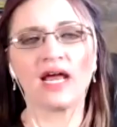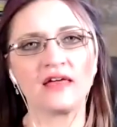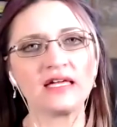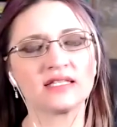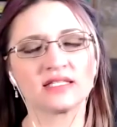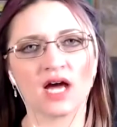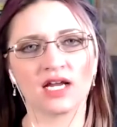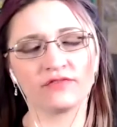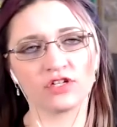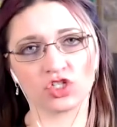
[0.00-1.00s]
think it's not
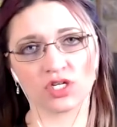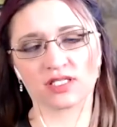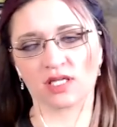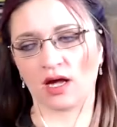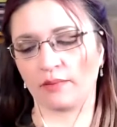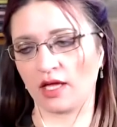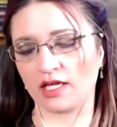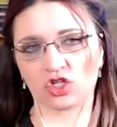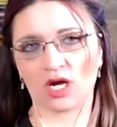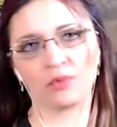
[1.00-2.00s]
even just
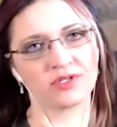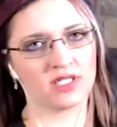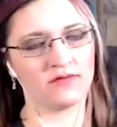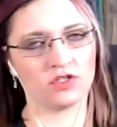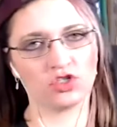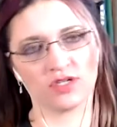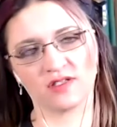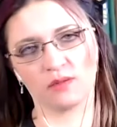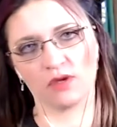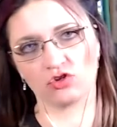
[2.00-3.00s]
his job wasn't even just
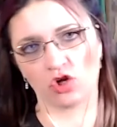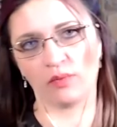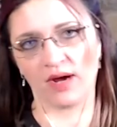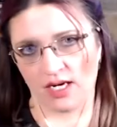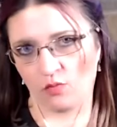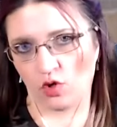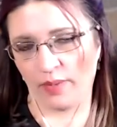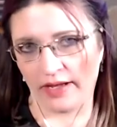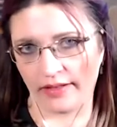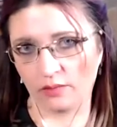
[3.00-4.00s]
to make Joe Biden more
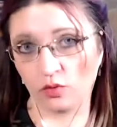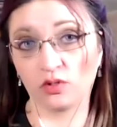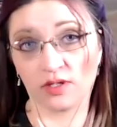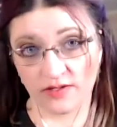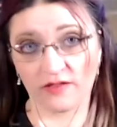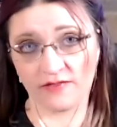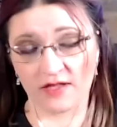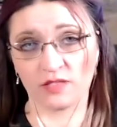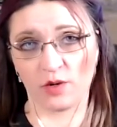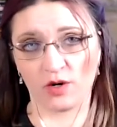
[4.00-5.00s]
palatable, because I think
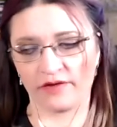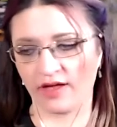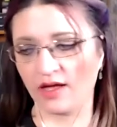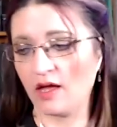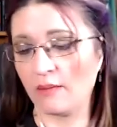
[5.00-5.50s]
that's part of it.